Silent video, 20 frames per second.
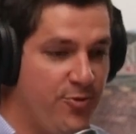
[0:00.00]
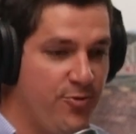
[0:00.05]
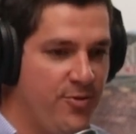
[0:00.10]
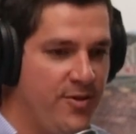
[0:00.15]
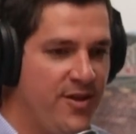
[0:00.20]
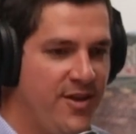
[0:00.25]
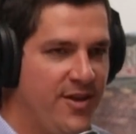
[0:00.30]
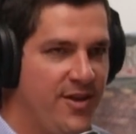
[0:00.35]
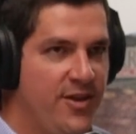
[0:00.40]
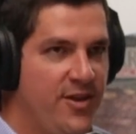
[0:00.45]
you
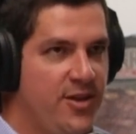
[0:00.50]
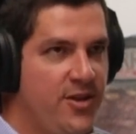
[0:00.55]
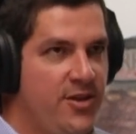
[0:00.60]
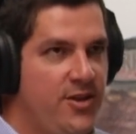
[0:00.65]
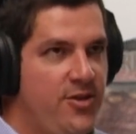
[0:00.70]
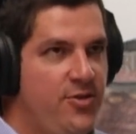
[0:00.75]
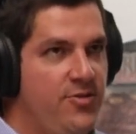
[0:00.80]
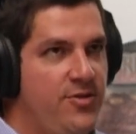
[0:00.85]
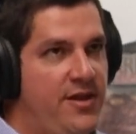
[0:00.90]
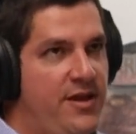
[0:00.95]

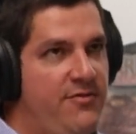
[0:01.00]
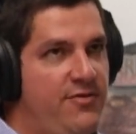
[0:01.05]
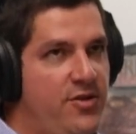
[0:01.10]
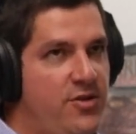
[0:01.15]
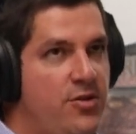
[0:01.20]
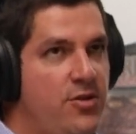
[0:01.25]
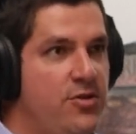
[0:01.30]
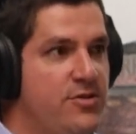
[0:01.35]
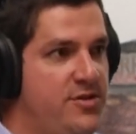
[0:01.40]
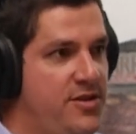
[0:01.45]
never
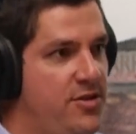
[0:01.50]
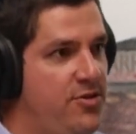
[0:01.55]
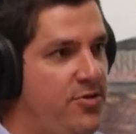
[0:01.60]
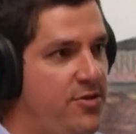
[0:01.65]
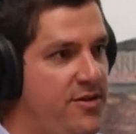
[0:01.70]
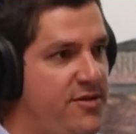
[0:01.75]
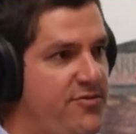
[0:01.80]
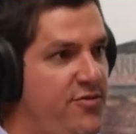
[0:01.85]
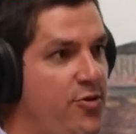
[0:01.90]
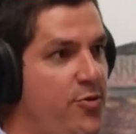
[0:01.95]
close the
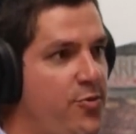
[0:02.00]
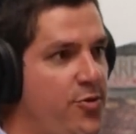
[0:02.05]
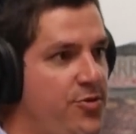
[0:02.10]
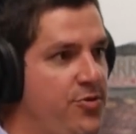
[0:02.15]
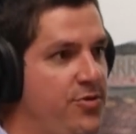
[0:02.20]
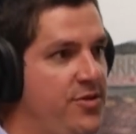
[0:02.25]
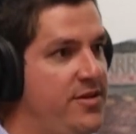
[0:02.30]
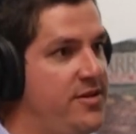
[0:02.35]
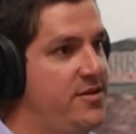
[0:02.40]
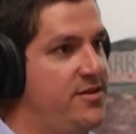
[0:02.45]
doors for
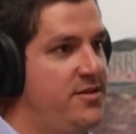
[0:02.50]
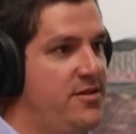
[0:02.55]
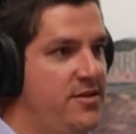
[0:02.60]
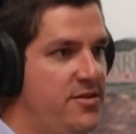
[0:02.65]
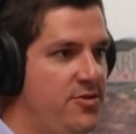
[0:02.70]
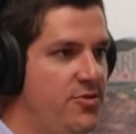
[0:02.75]
opportunities.